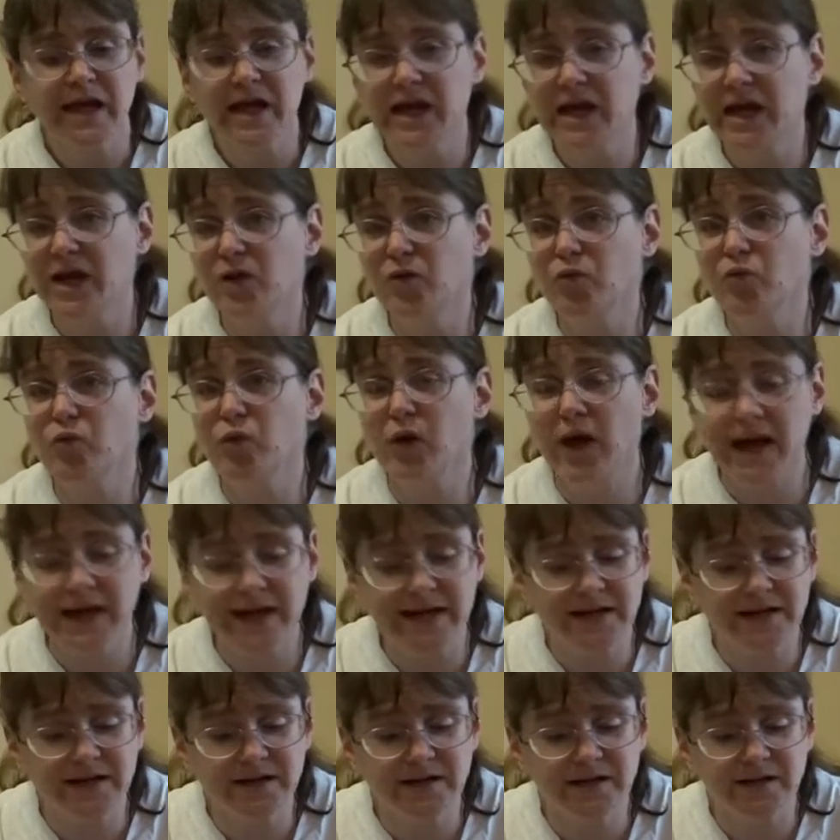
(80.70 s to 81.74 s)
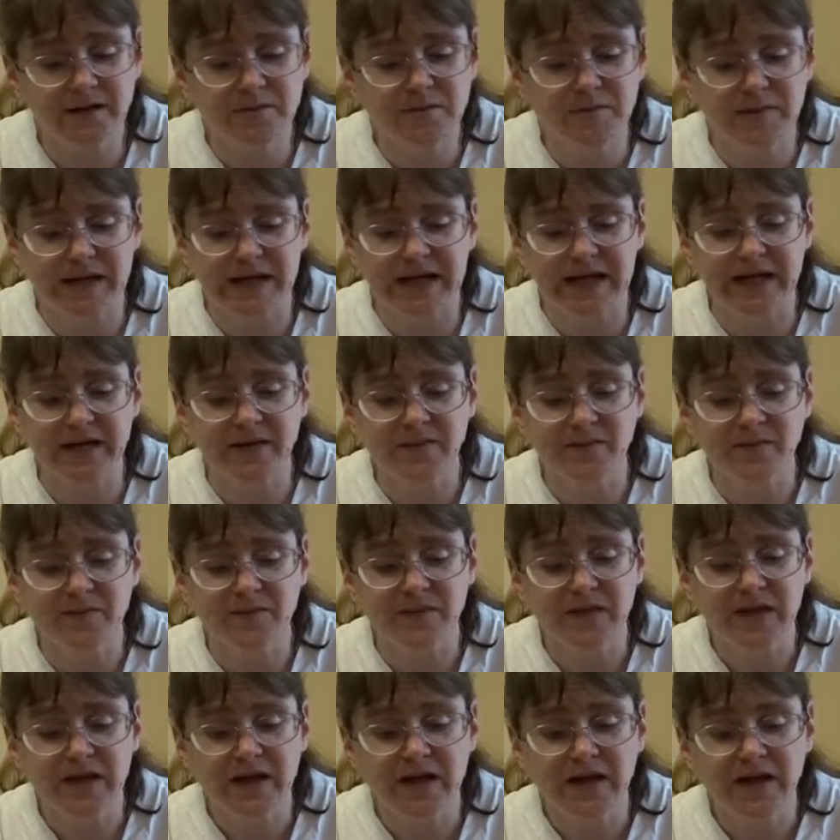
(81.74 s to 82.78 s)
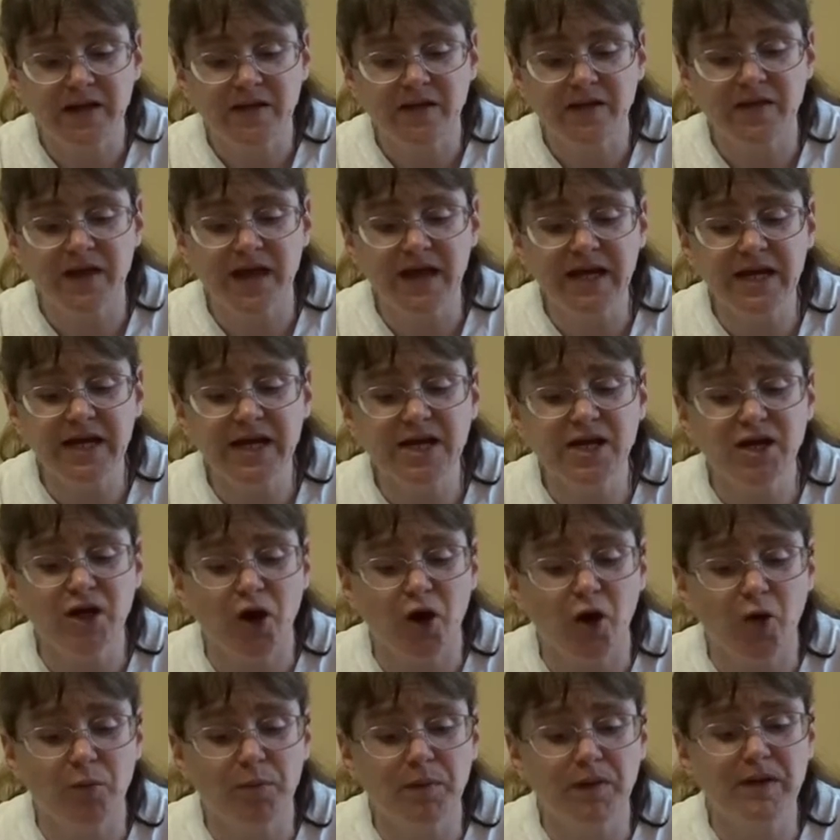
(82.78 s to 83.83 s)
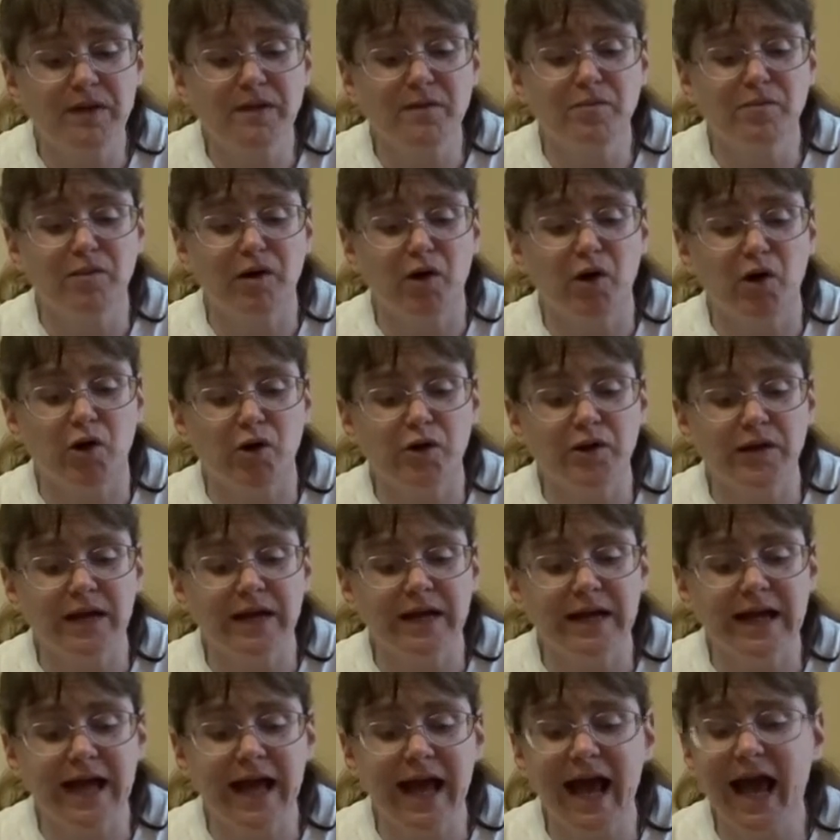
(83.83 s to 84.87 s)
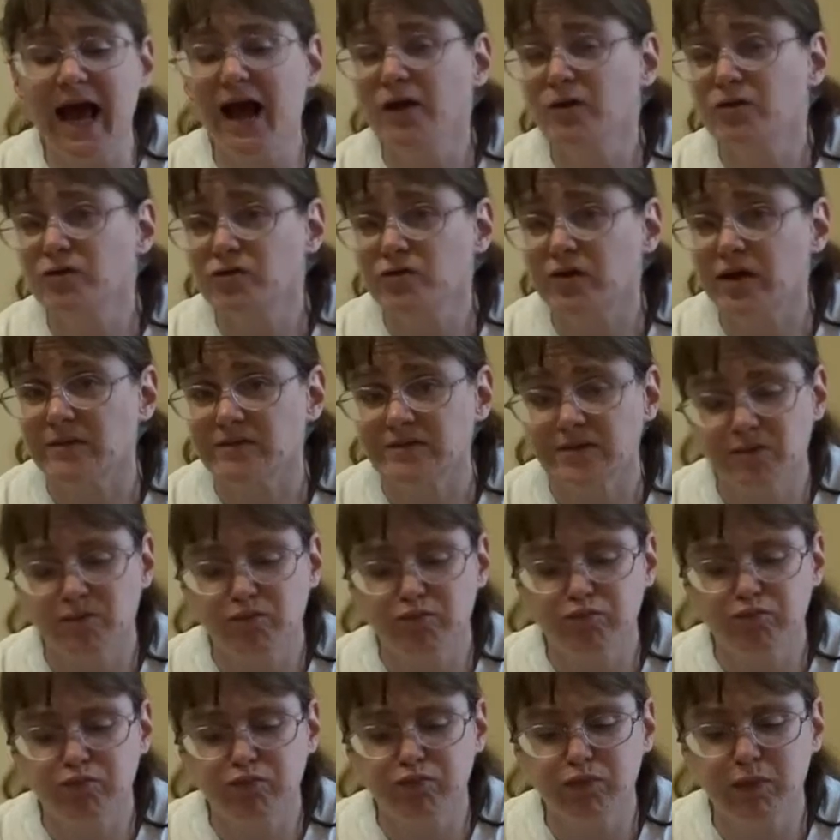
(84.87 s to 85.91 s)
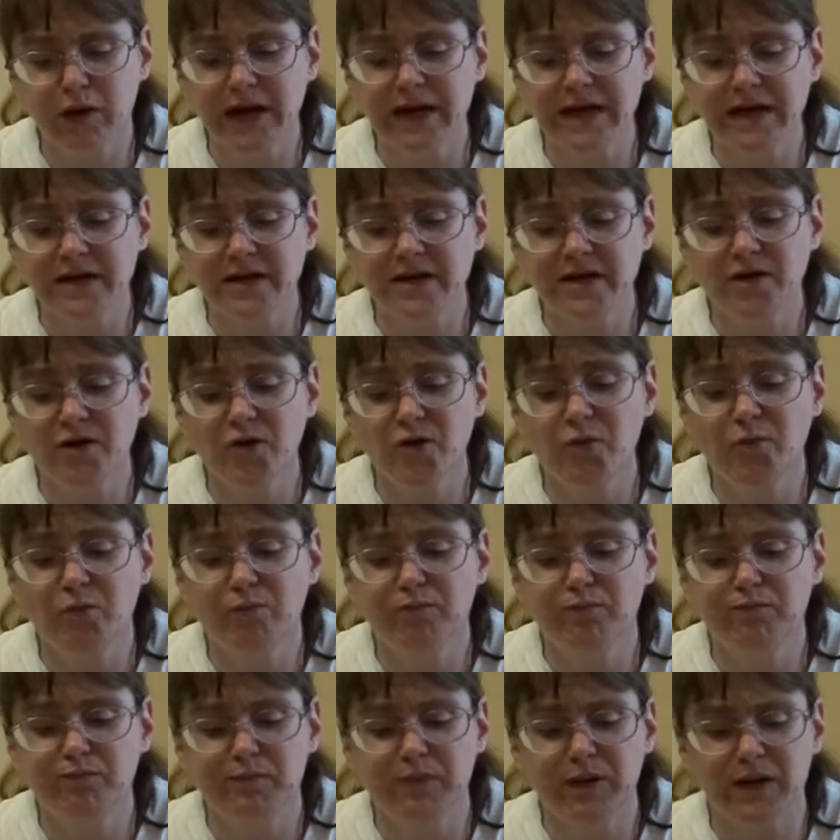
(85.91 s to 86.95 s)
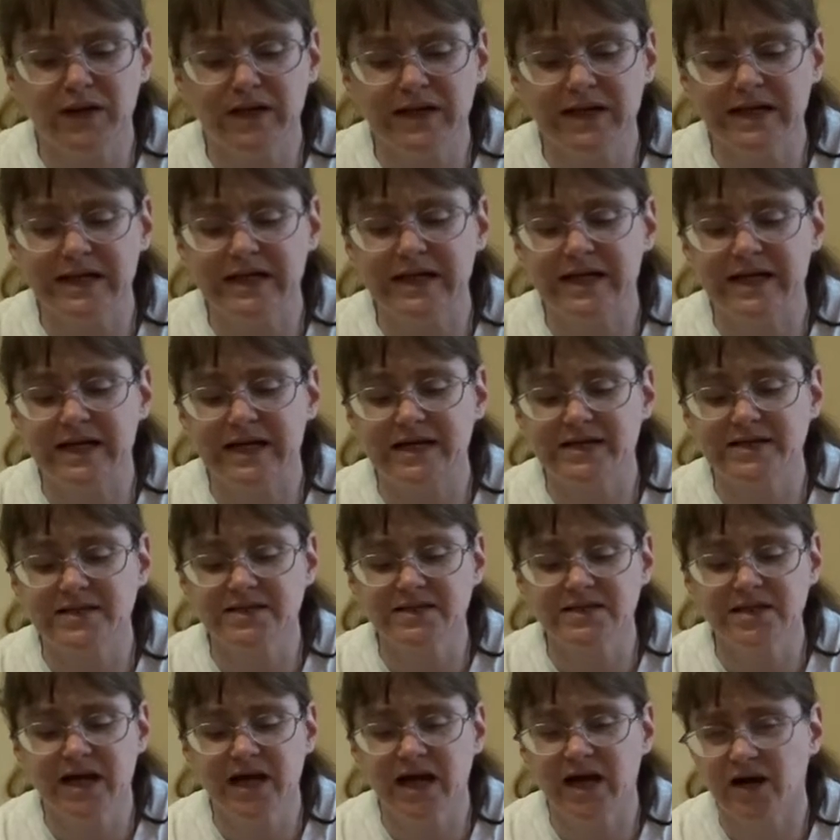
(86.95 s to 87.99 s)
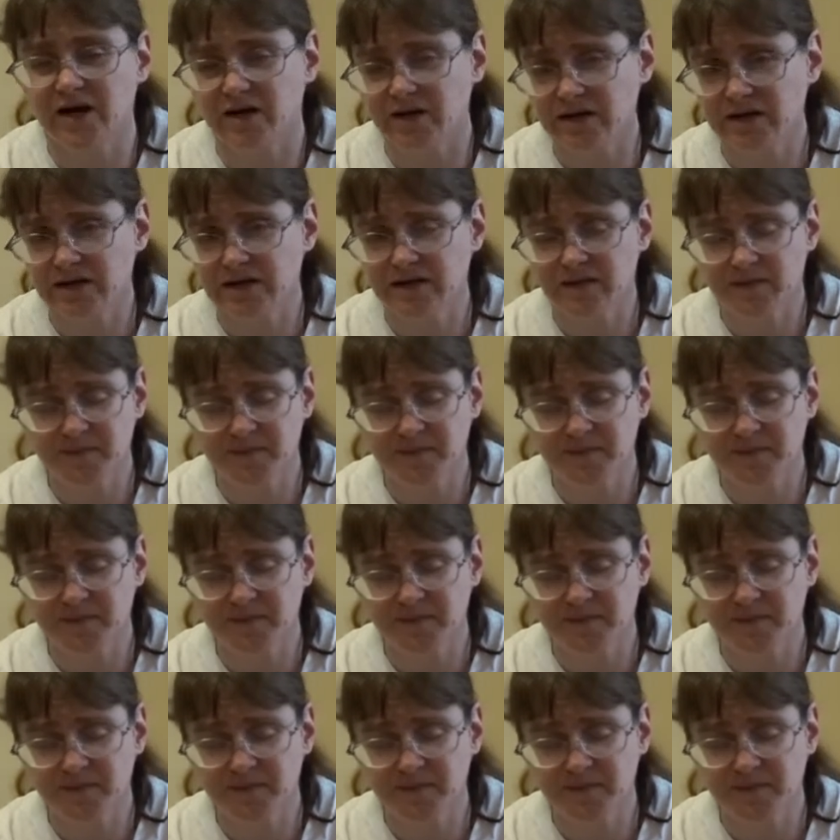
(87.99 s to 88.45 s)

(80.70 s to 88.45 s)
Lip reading: He waited a minute, then he opened the mold and out dropped a bright new bullet onto the hearth.